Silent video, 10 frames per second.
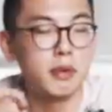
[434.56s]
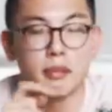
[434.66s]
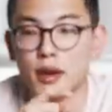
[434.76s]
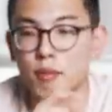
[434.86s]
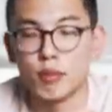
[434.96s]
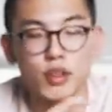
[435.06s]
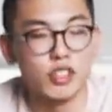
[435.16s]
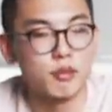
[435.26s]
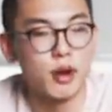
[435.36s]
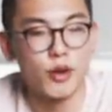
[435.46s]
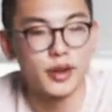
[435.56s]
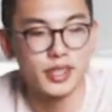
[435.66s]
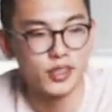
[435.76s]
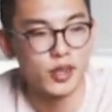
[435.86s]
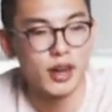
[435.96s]
but my brother's borrowing
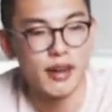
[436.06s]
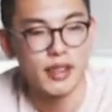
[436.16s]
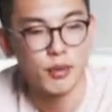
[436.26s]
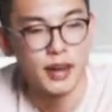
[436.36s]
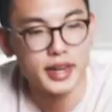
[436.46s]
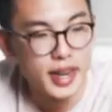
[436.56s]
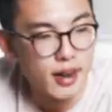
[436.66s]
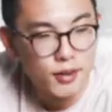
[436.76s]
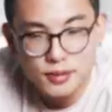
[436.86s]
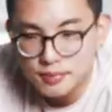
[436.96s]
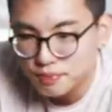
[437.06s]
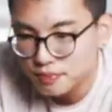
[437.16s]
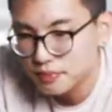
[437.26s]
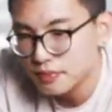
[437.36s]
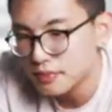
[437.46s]
it, so I don't have that right now.
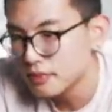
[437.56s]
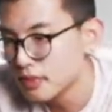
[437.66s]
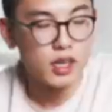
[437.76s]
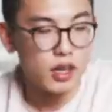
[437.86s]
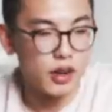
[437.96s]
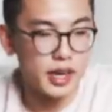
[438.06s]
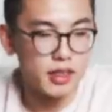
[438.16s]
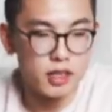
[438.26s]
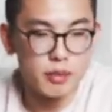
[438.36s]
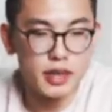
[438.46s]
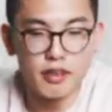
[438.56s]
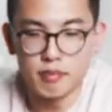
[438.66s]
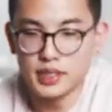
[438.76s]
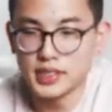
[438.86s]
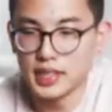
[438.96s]
Okay, a little bit of
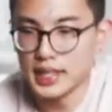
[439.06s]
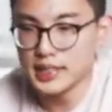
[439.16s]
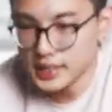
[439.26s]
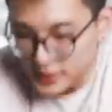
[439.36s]
miscellaneous